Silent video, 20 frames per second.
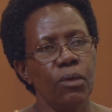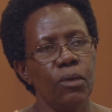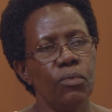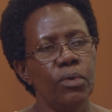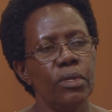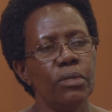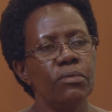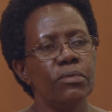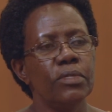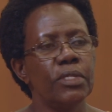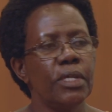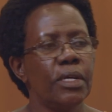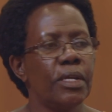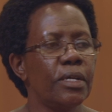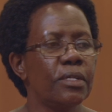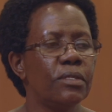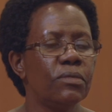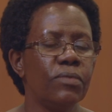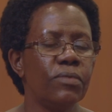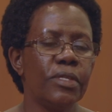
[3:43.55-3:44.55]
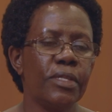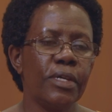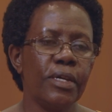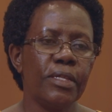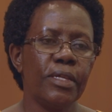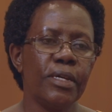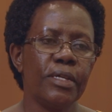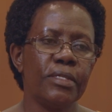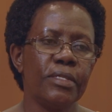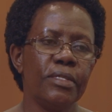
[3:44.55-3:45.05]
When you interact with
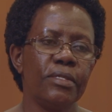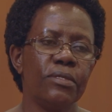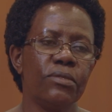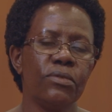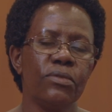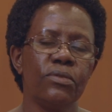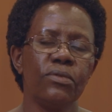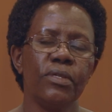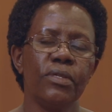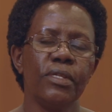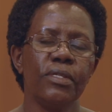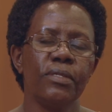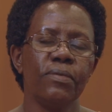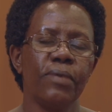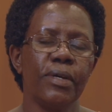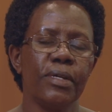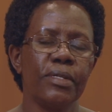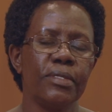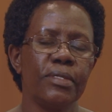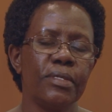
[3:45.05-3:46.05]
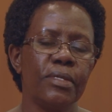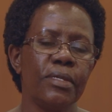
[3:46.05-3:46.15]
others in social networks,